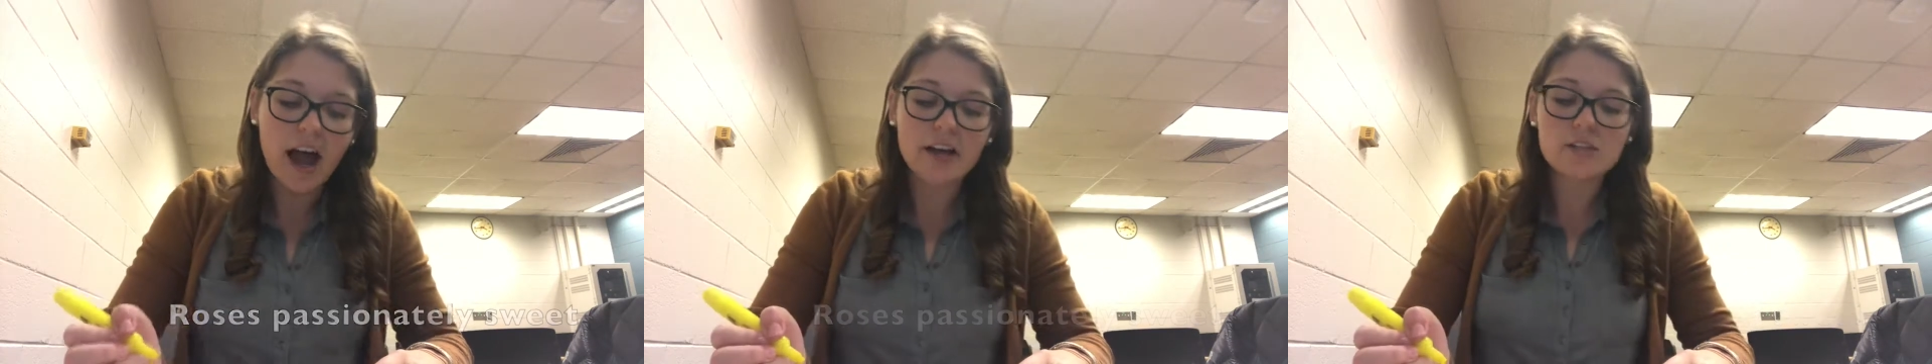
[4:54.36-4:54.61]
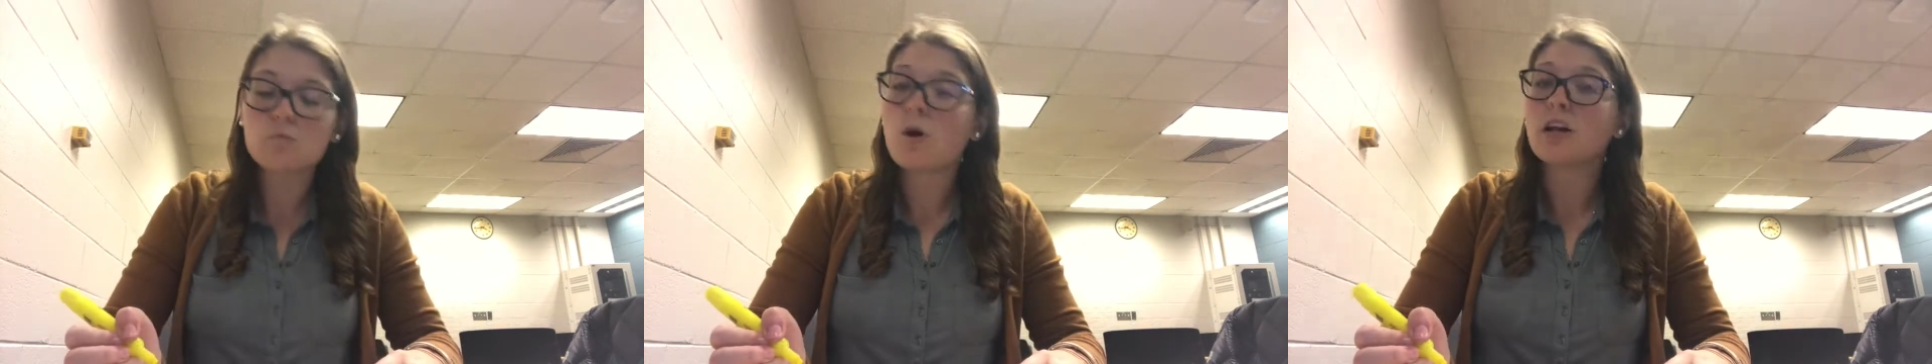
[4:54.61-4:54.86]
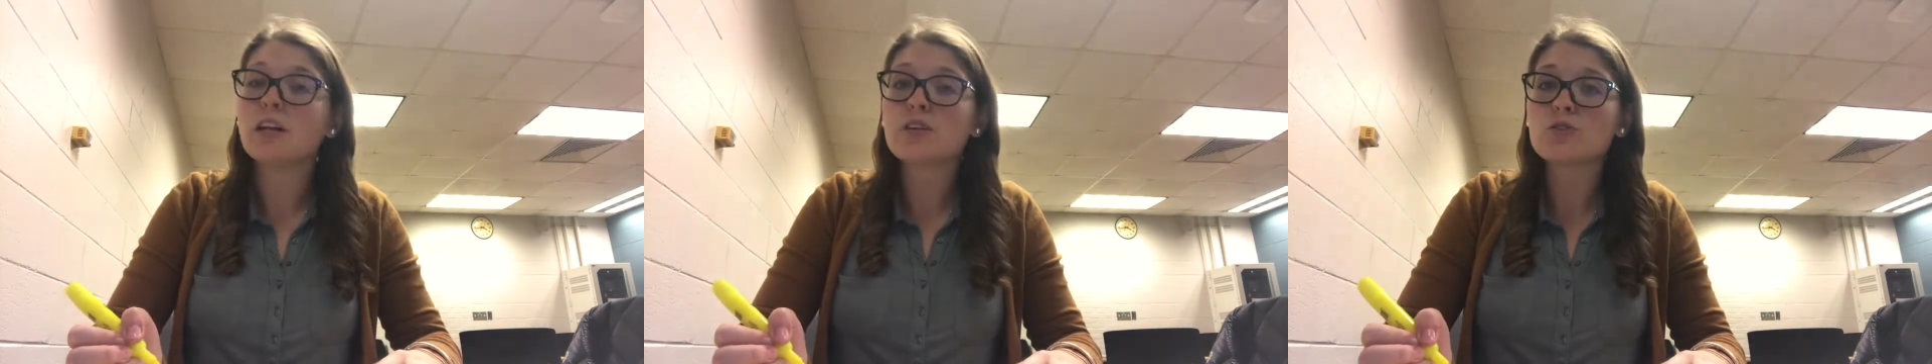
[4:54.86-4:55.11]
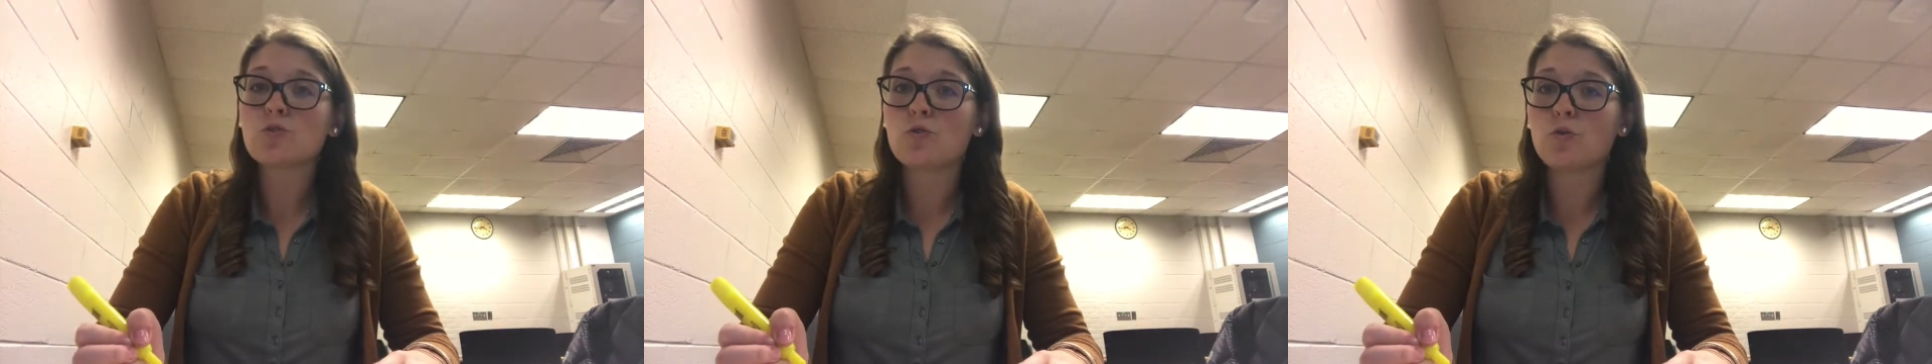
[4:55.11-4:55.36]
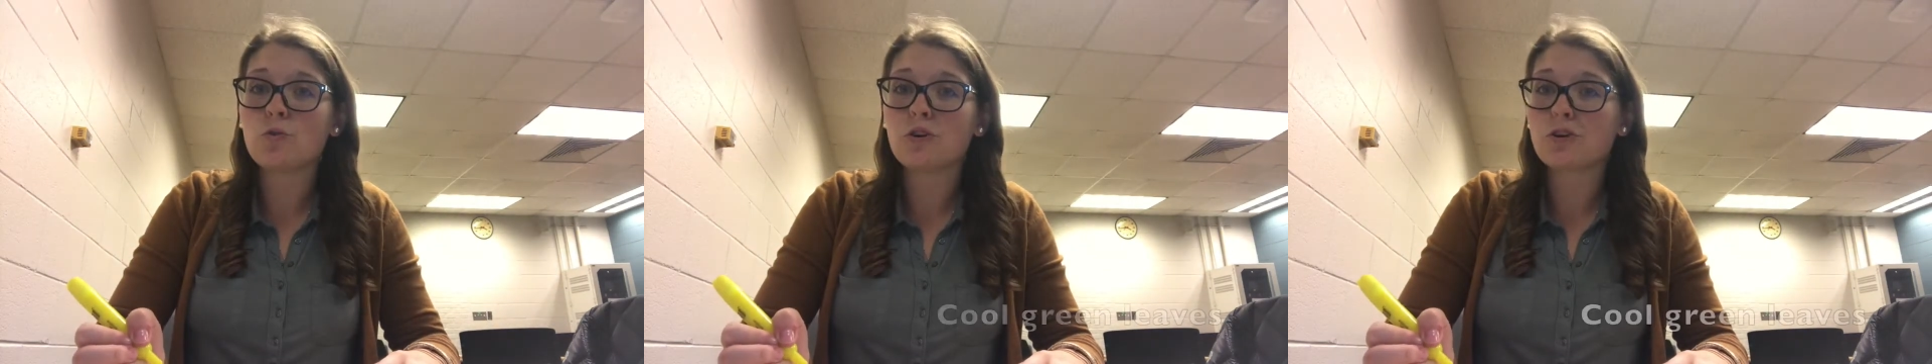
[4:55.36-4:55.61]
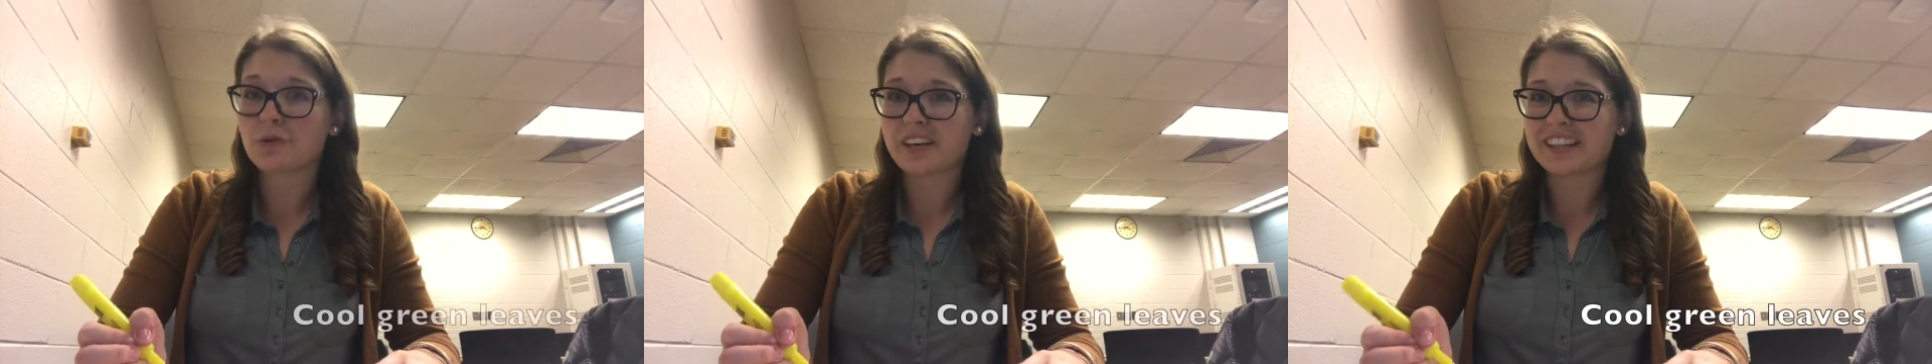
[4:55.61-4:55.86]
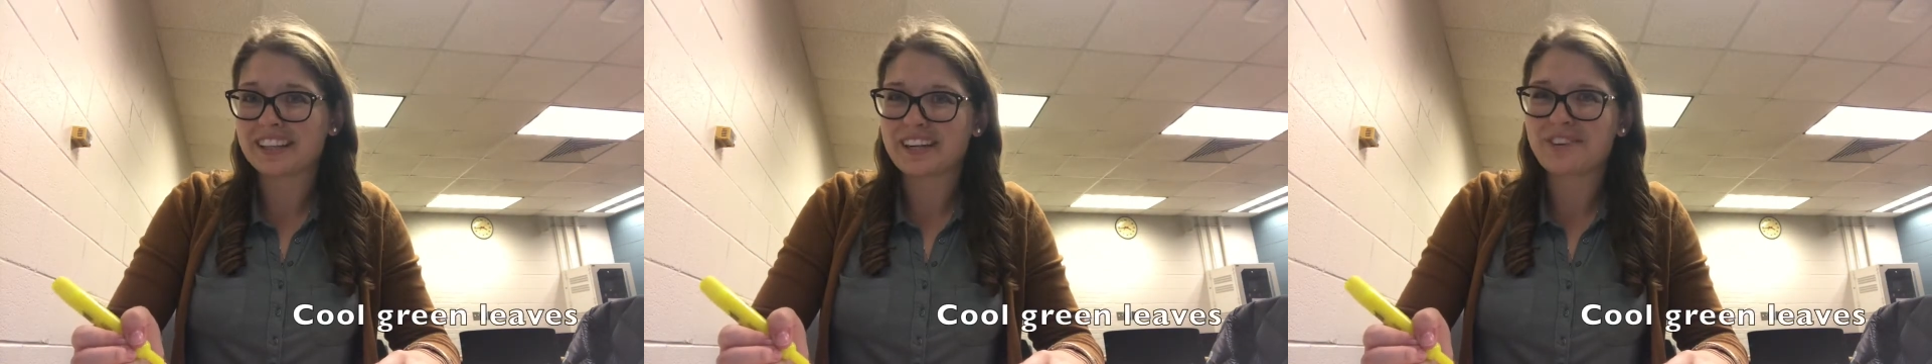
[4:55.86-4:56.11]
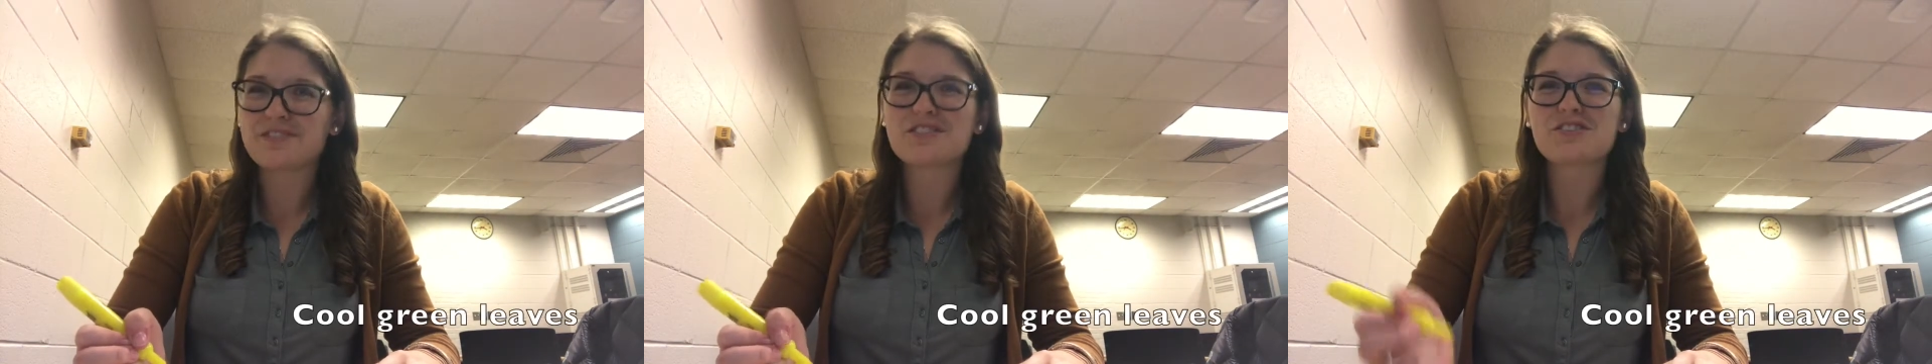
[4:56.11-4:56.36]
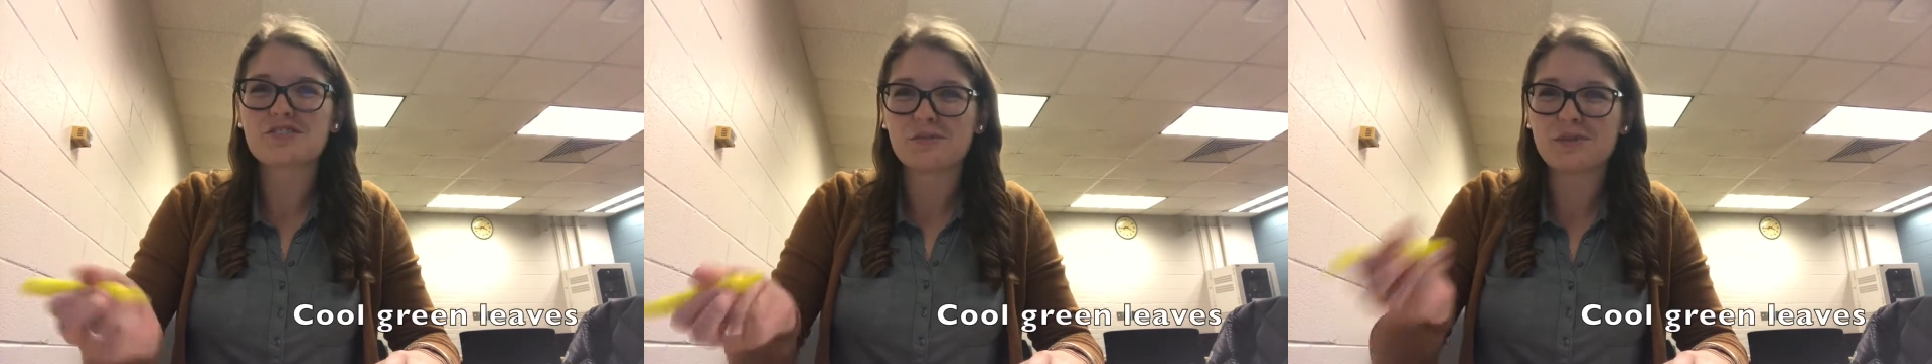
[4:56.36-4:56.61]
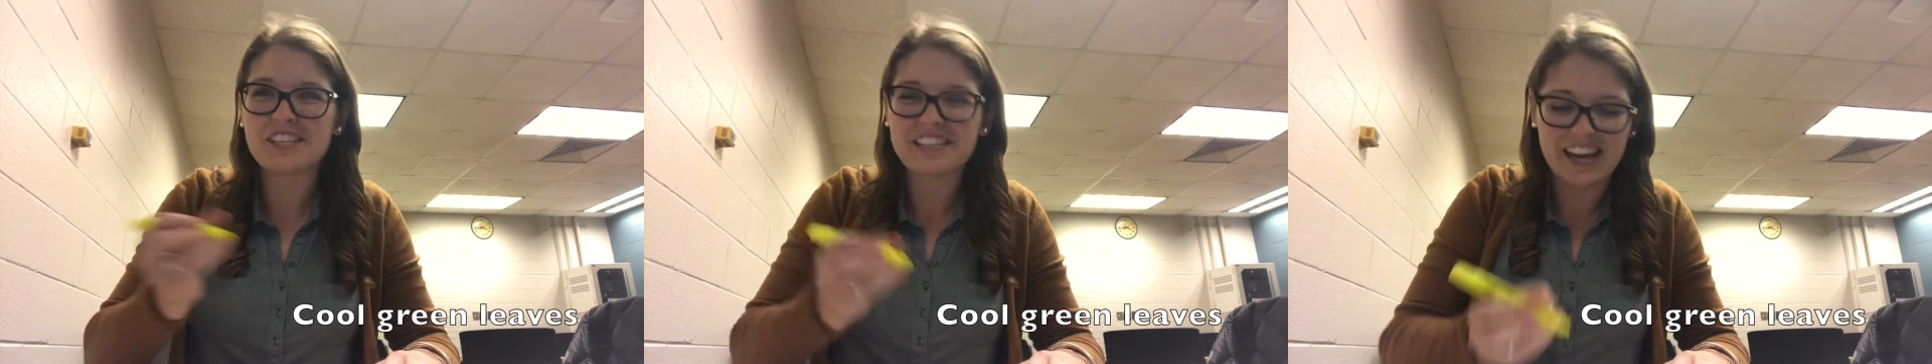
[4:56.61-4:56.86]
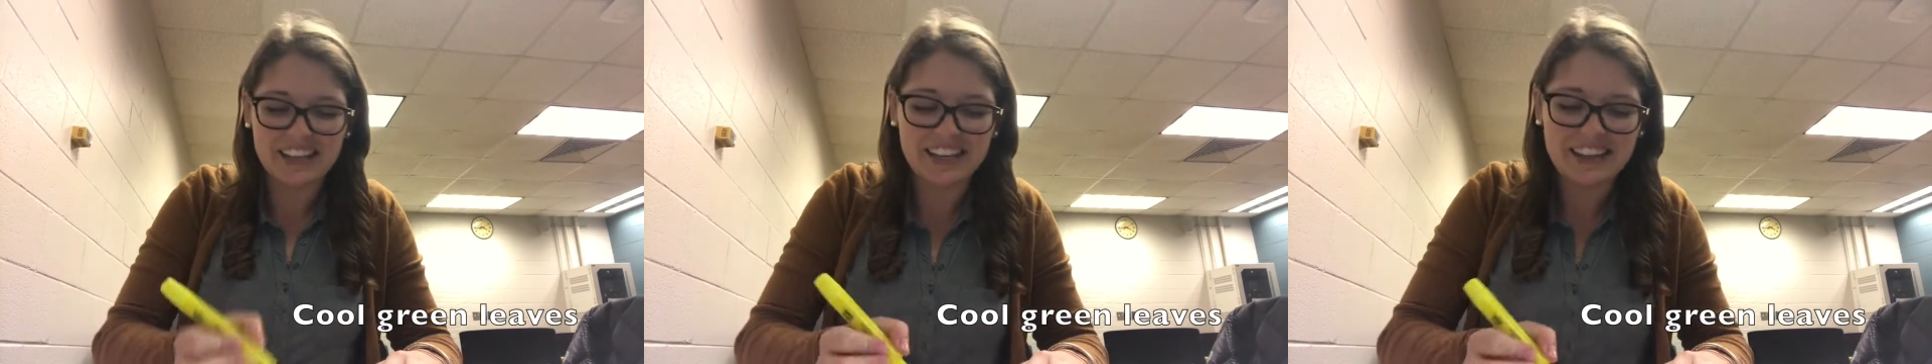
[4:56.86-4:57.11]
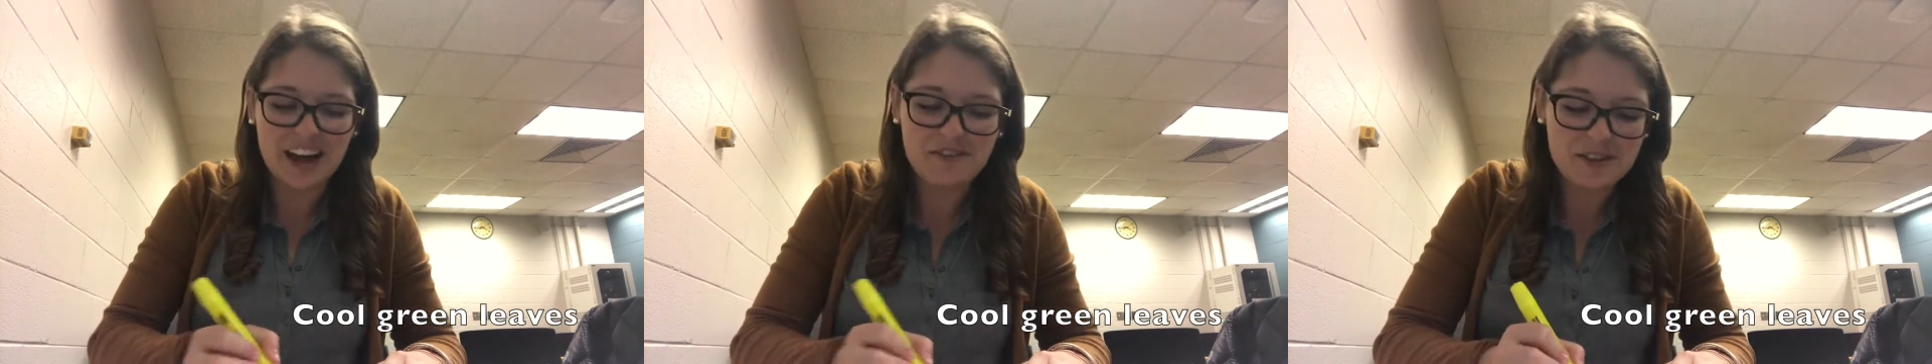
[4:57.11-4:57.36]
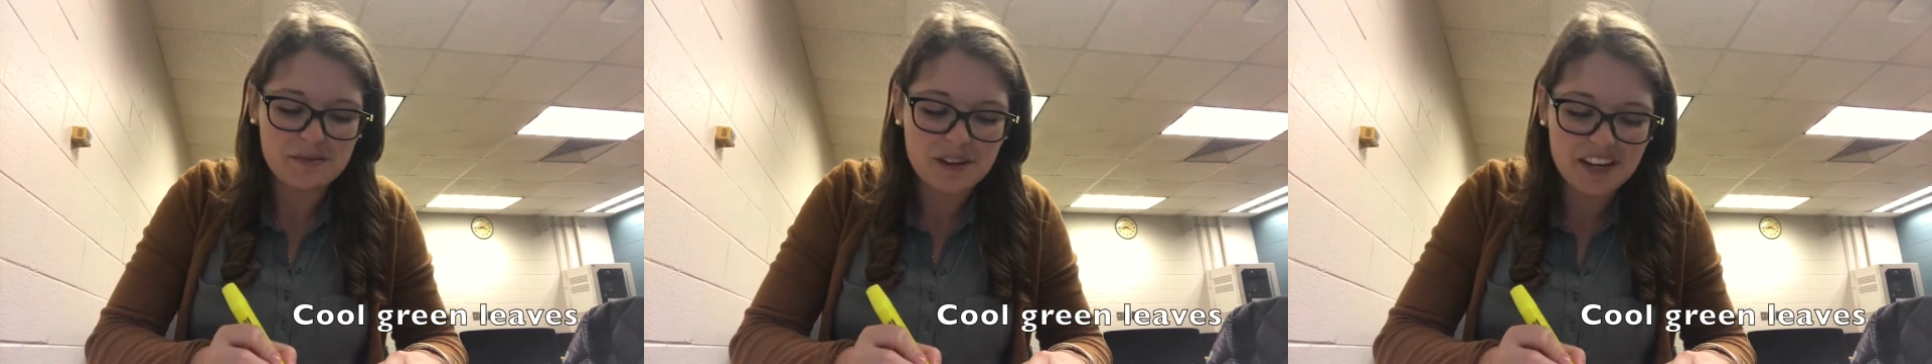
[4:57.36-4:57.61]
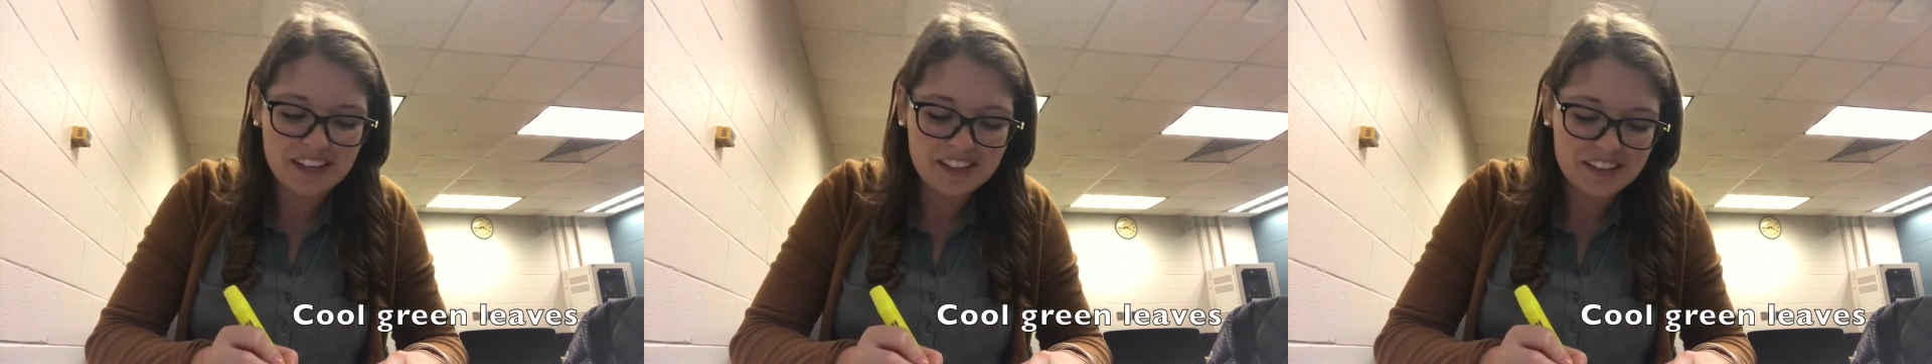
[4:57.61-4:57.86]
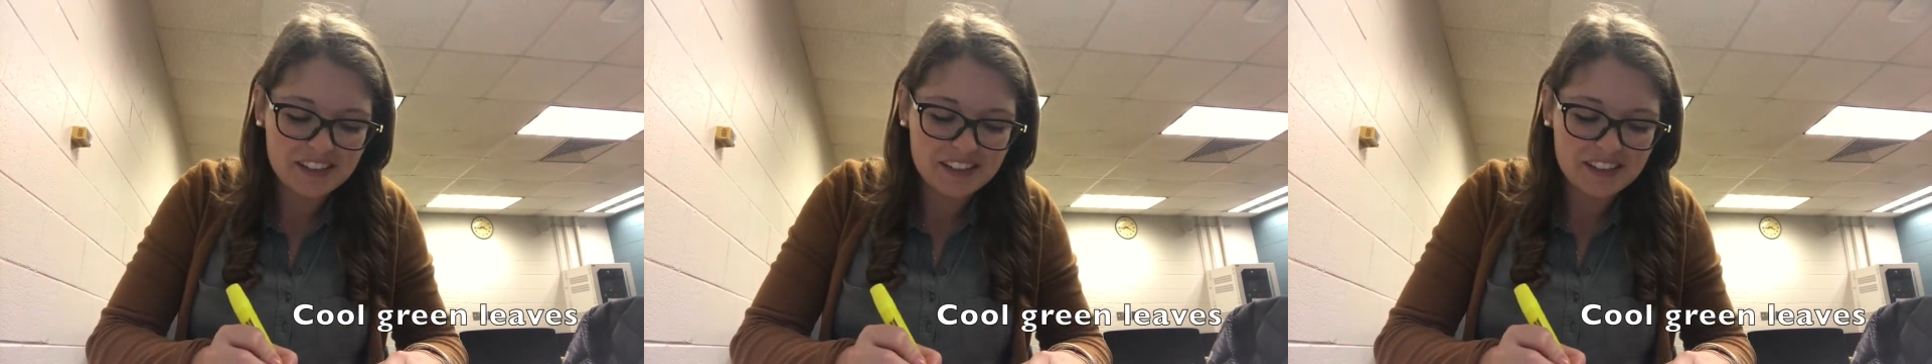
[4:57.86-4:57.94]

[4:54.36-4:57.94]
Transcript: as well as cool green leaves. So please highlight that with me.